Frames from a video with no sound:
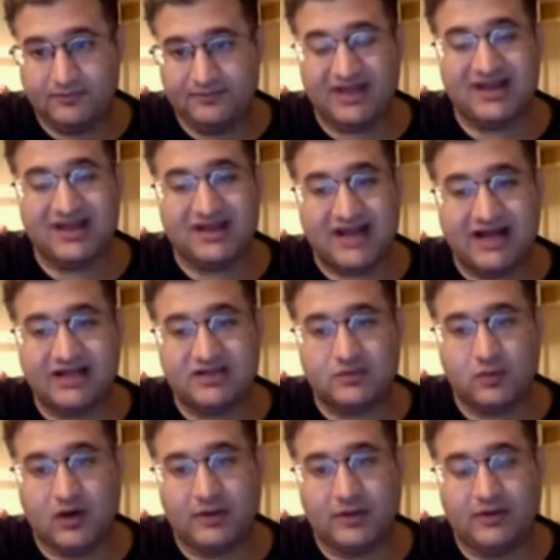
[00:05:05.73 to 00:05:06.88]
And that is
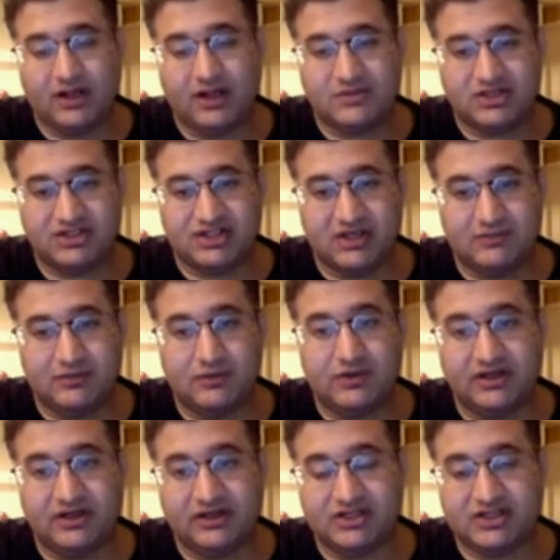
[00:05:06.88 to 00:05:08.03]
why when it comes to shampoo and
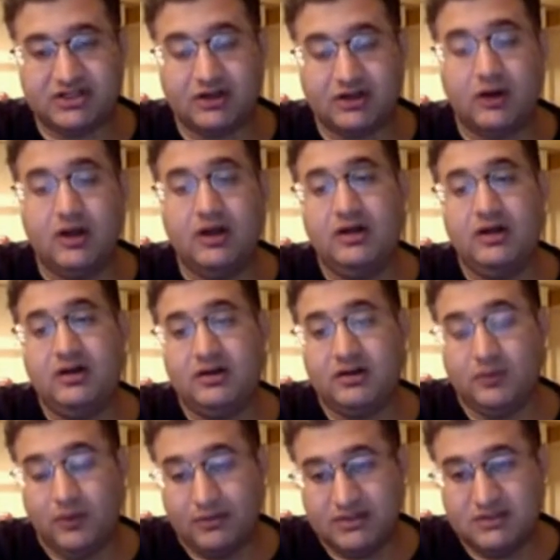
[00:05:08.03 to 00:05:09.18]
conditioner, the
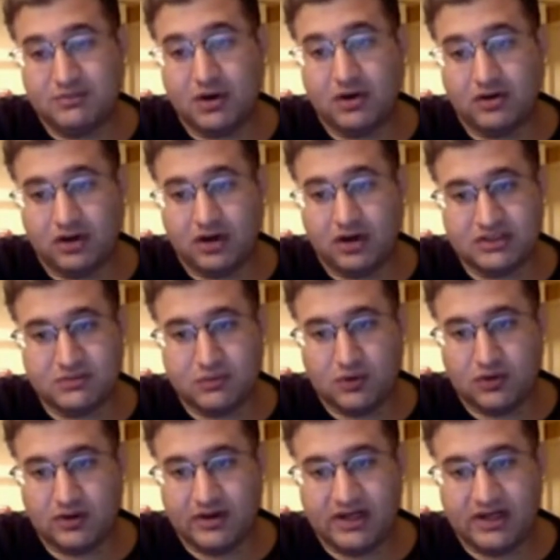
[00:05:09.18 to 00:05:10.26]
women's bottle costs more.